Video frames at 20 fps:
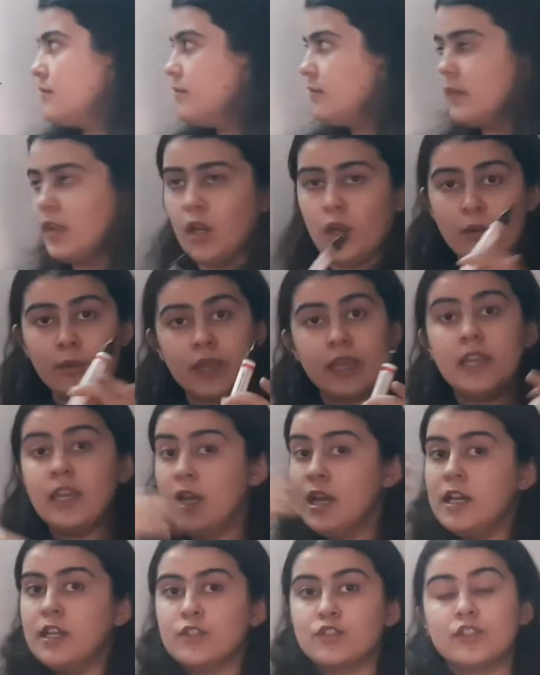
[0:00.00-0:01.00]
Okay,
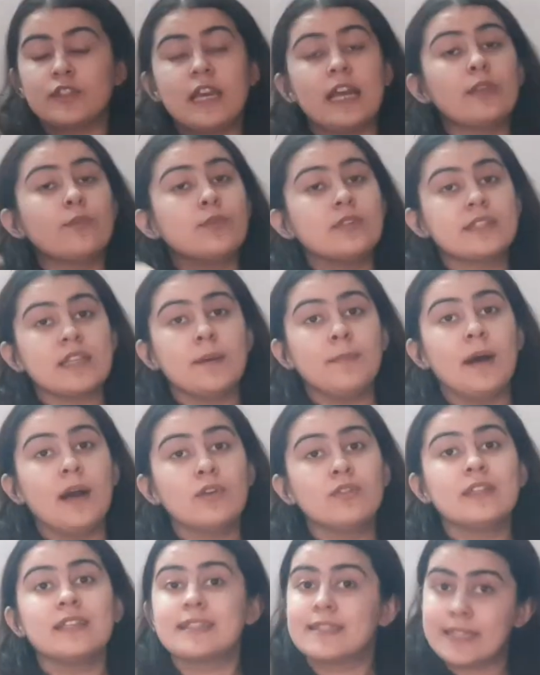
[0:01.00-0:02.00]
so that was about
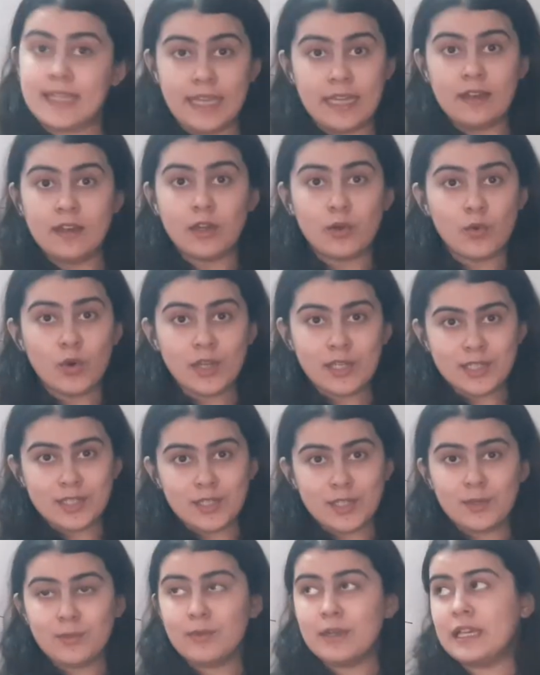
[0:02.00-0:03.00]
the scalar quantity
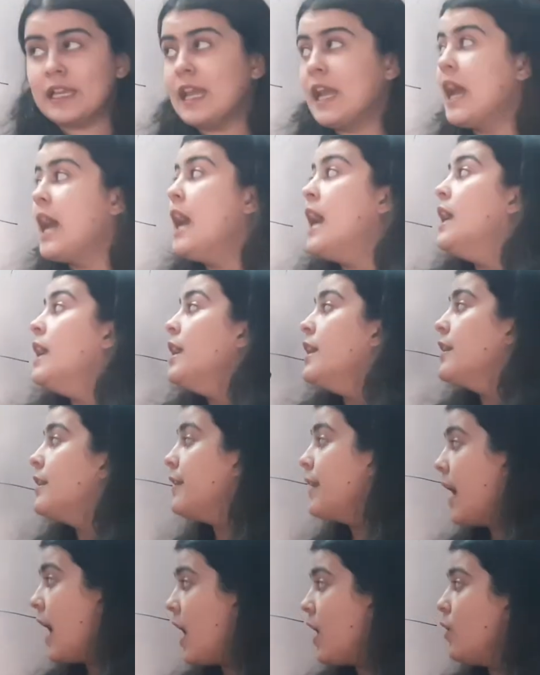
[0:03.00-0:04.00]
only.
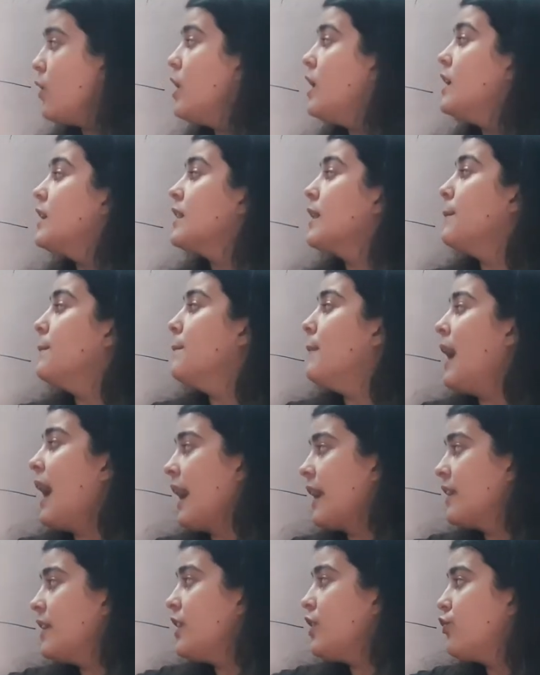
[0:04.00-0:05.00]
Now the
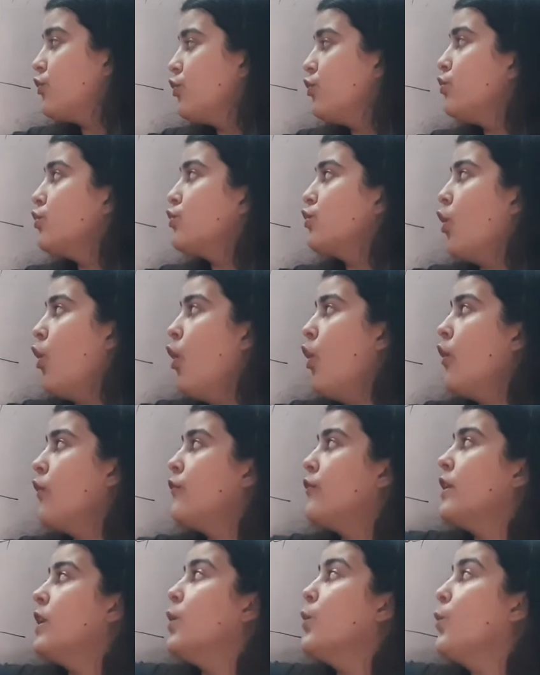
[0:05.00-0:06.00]
magnitude of
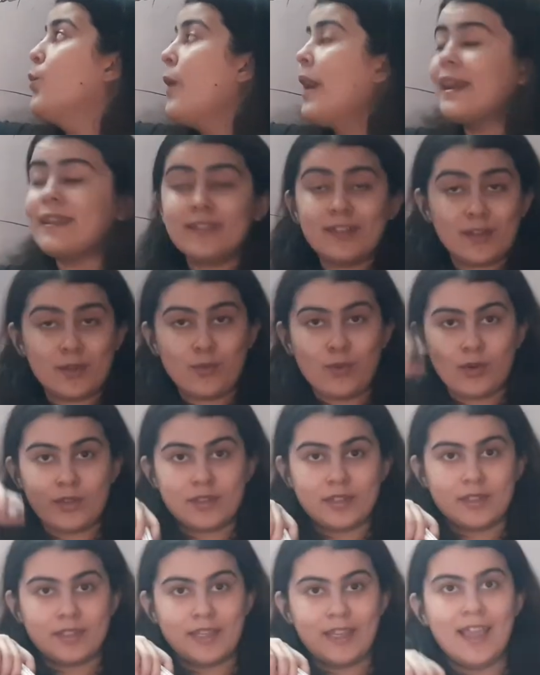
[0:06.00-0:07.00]
a vector
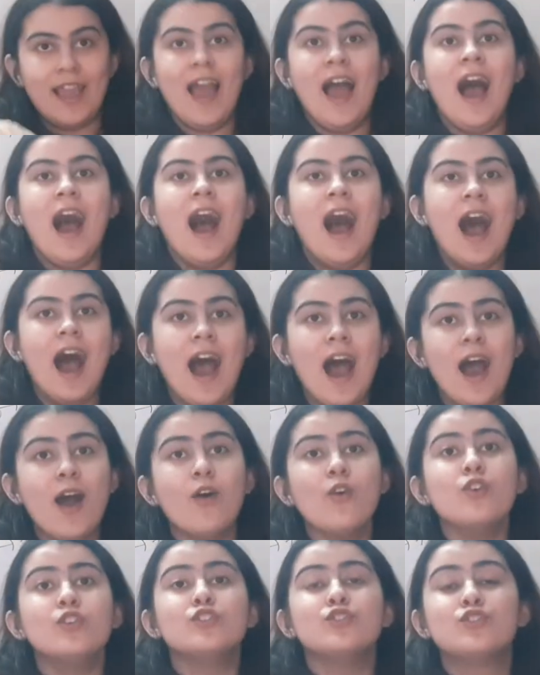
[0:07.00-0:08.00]
quantity.
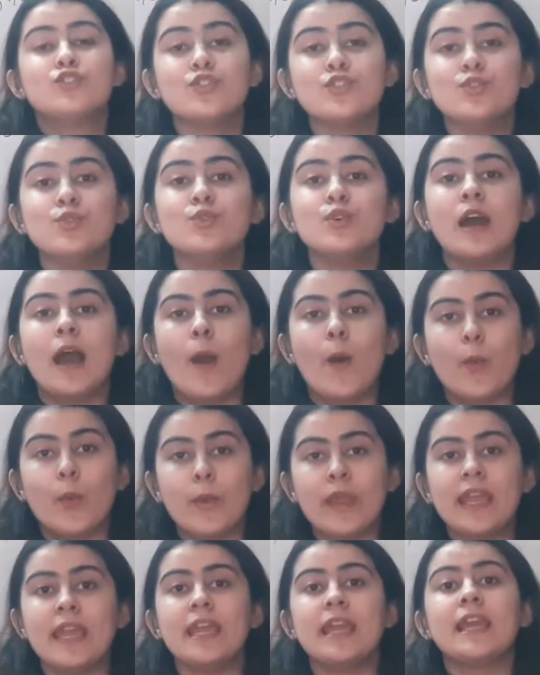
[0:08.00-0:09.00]
How do
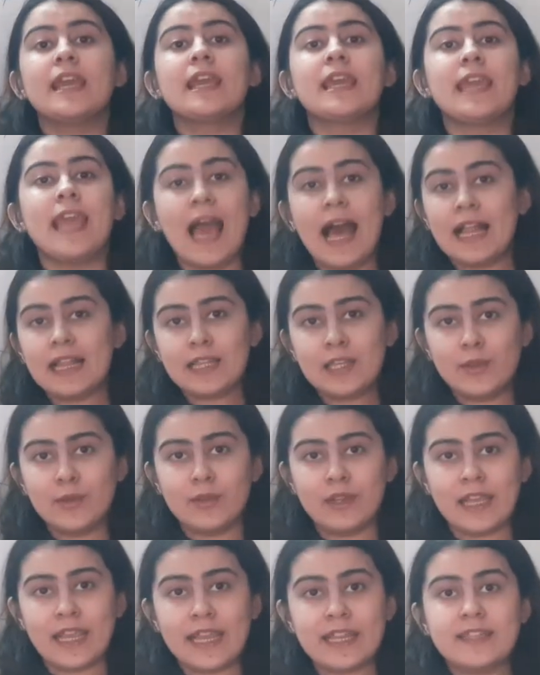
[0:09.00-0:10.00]
we
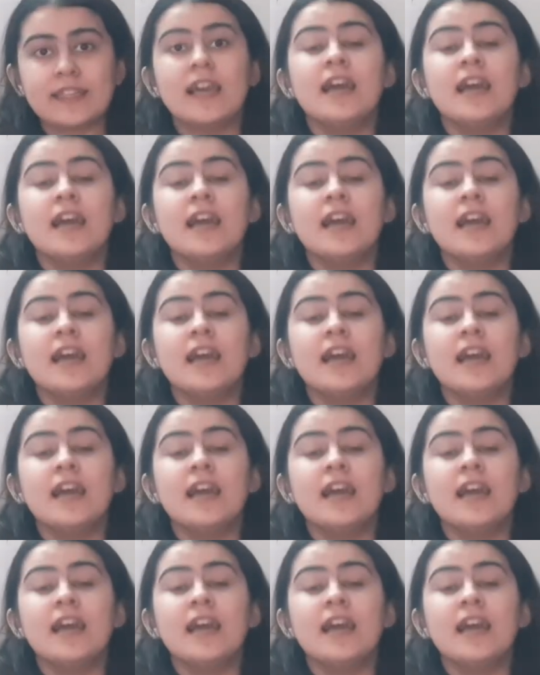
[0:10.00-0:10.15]
calculate